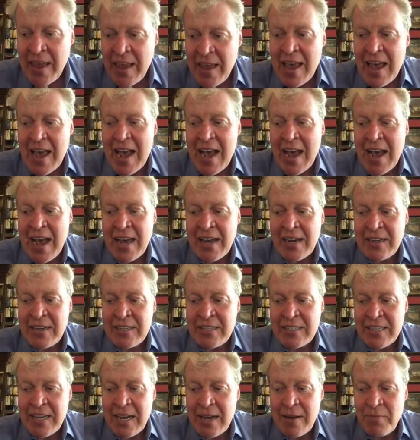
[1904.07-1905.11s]
And
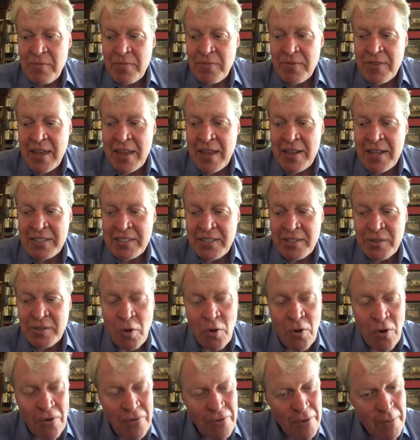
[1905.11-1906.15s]
then there's this
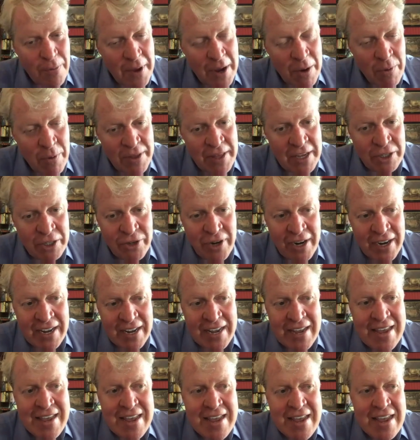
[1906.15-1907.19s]
awful bit where they're trying to
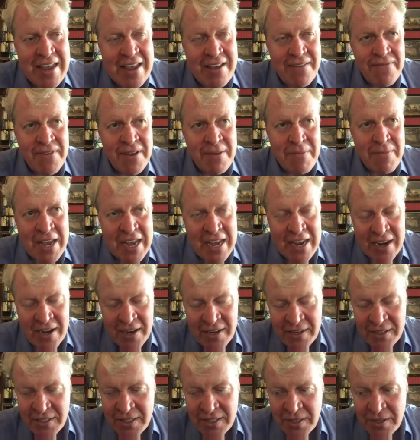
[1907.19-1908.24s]
heave him
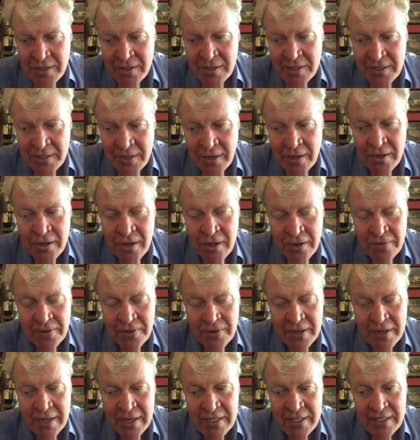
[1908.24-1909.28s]
in to the
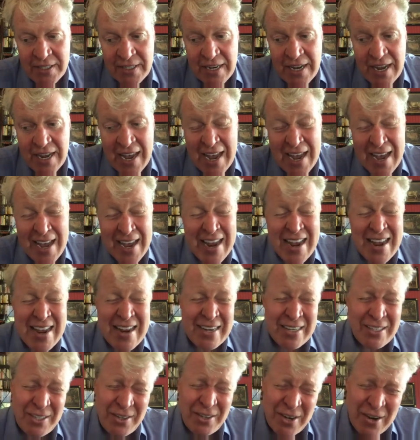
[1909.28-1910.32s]
sarcophagus.
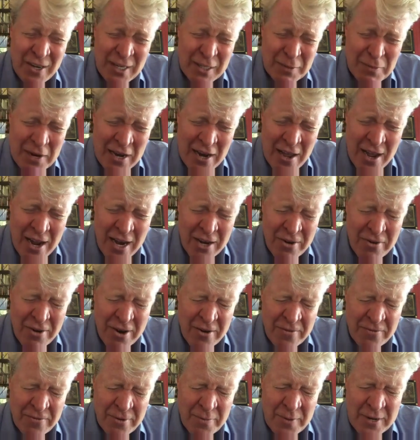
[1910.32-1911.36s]
And, he's been lying
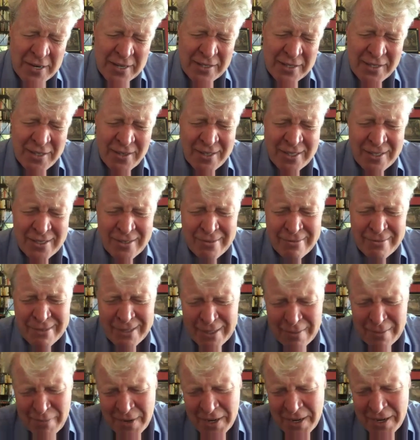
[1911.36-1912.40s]
around for a bit, so he's
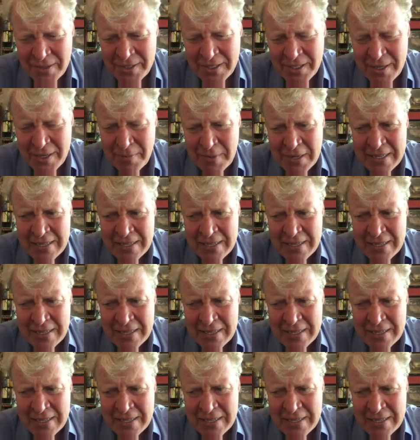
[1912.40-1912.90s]
obviously bloated a bit.